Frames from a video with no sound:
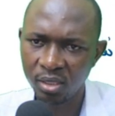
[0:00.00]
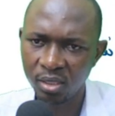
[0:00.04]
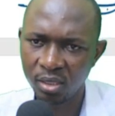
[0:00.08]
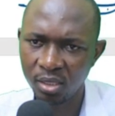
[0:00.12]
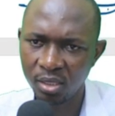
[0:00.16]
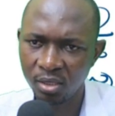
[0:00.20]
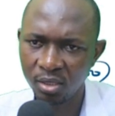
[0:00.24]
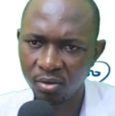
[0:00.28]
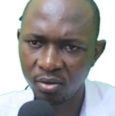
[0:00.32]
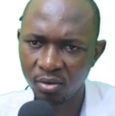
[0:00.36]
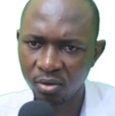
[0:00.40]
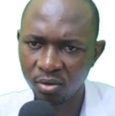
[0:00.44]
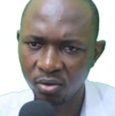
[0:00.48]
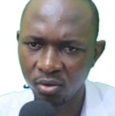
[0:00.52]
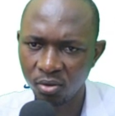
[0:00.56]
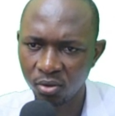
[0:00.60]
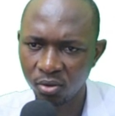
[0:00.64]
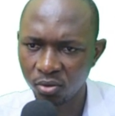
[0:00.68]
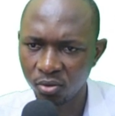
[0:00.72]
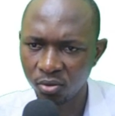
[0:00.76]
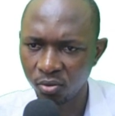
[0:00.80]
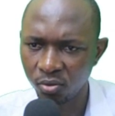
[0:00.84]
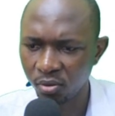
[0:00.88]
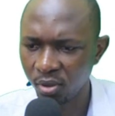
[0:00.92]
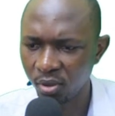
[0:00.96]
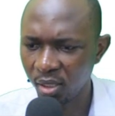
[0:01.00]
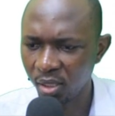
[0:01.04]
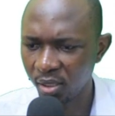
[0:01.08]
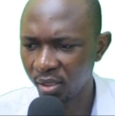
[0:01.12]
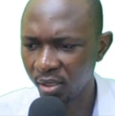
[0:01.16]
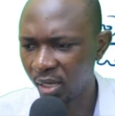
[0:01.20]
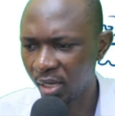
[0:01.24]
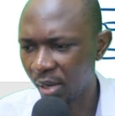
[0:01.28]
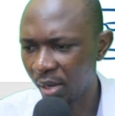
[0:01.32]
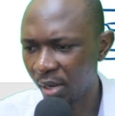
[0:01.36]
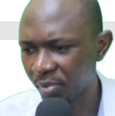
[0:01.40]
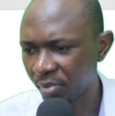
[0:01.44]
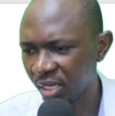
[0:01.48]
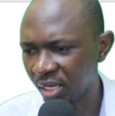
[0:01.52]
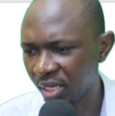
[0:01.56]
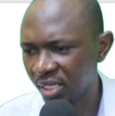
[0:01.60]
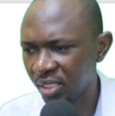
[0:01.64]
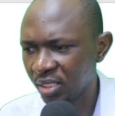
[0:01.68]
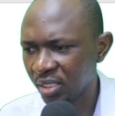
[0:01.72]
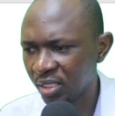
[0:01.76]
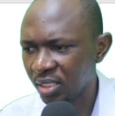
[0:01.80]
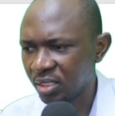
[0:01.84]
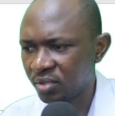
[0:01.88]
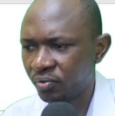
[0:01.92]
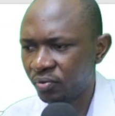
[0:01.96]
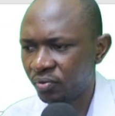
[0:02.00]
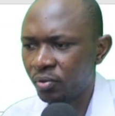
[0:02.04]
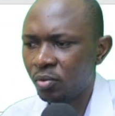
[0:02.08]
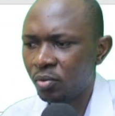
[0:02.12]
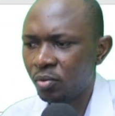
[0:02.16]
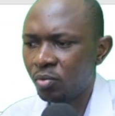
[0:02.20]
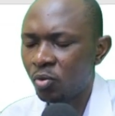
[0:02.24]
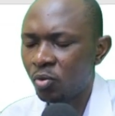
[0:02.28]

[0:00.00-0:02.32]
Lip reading: Then we go to, and I'm getting this from